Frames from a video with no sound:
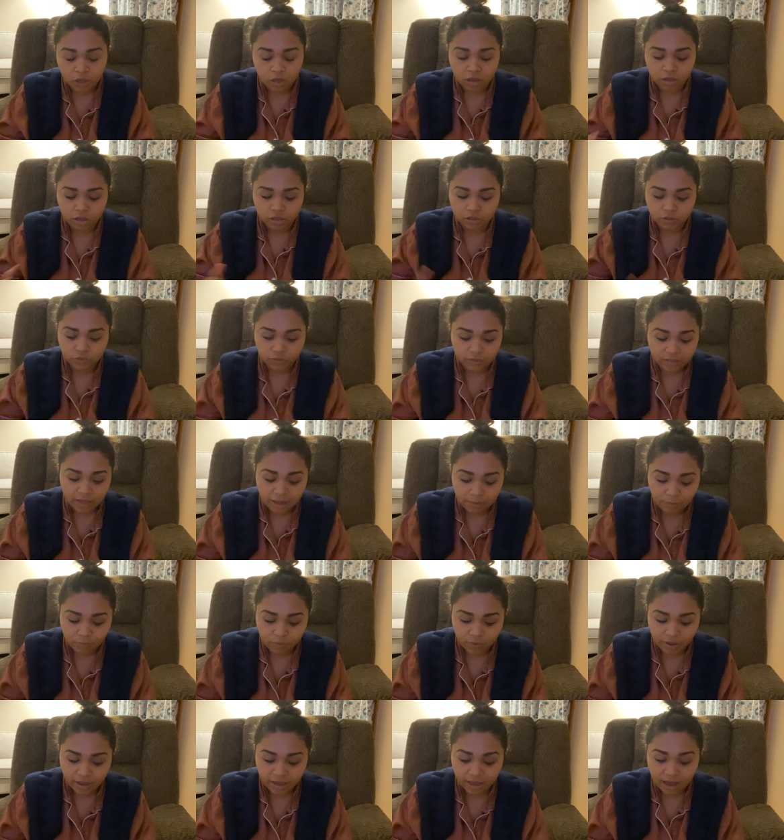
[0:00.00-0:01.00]
So at that
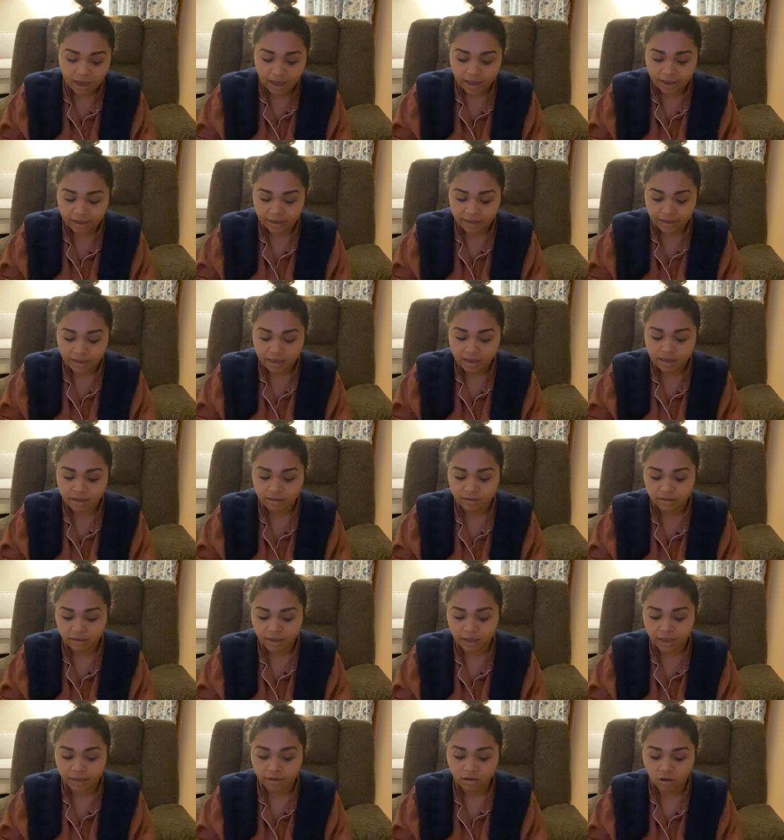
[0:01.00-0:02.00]
point, I
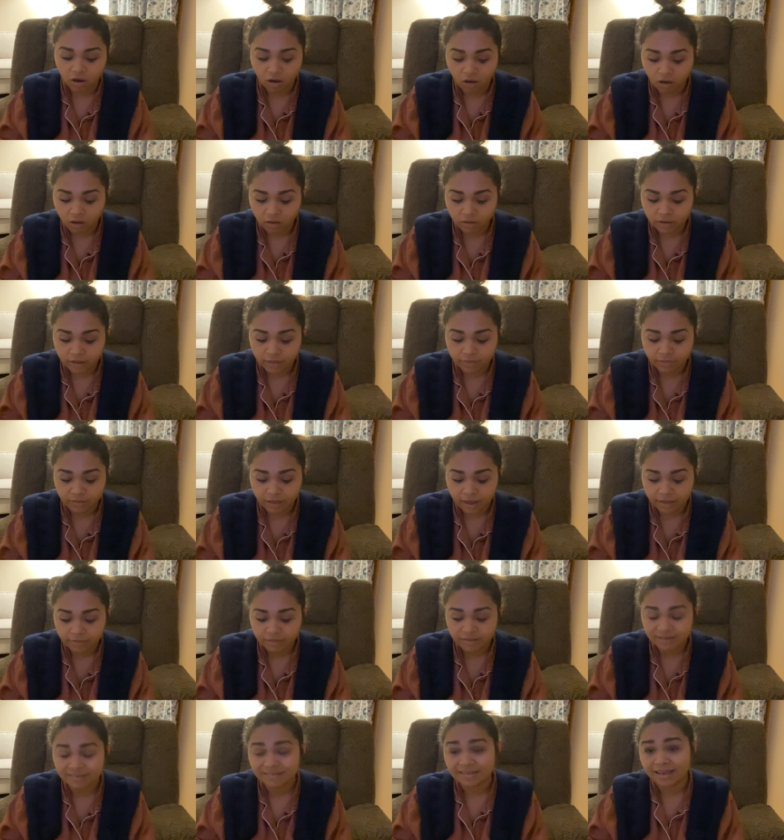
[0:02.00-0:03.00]
called and let
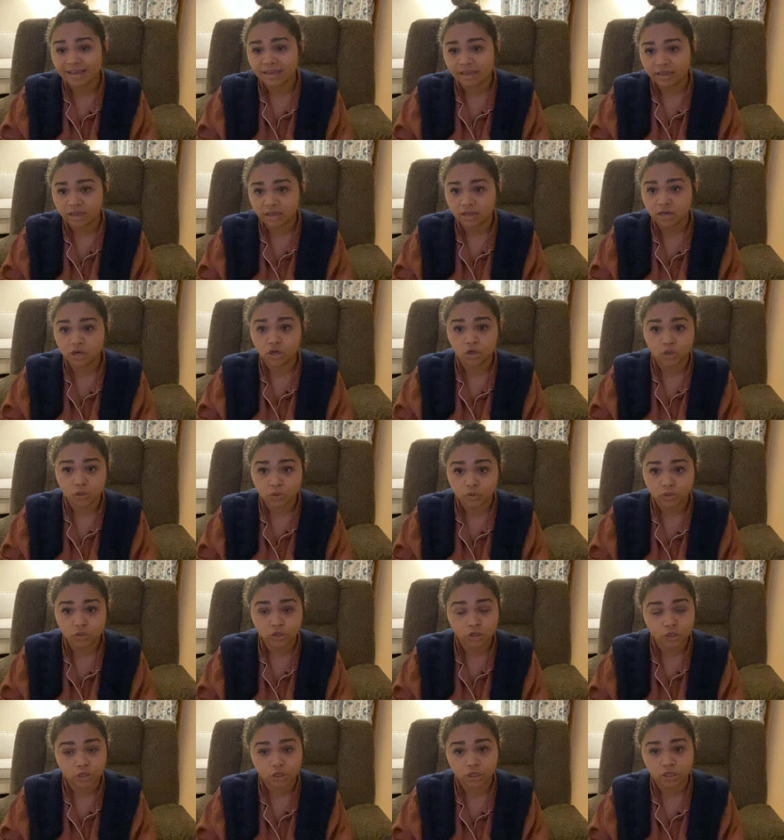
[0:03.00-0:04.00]
the second
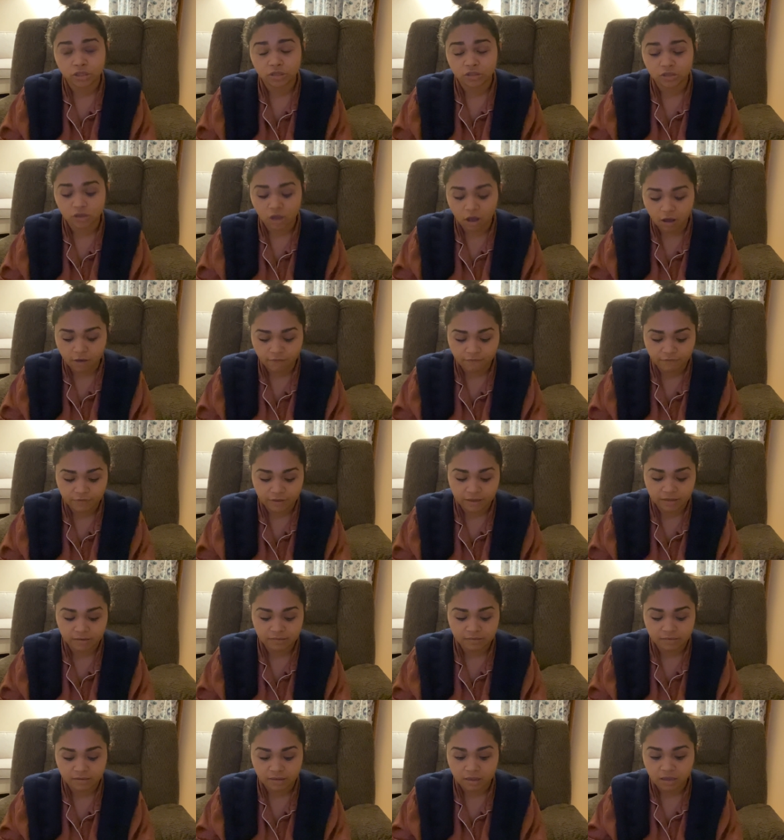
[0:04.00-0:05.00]
neurosurgeon's office